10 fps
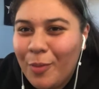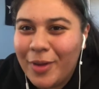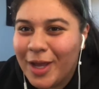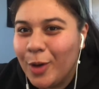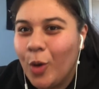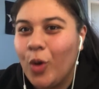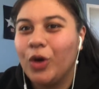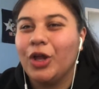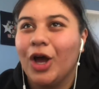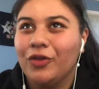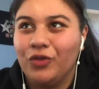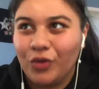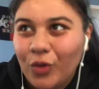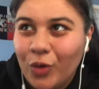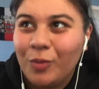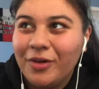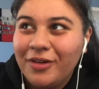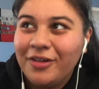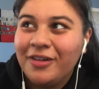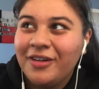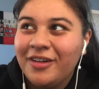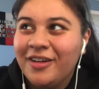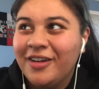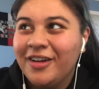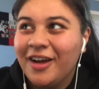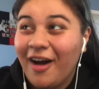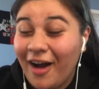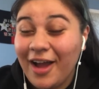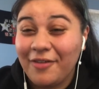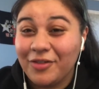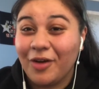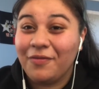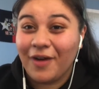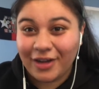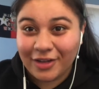being called a dub, I have not fucking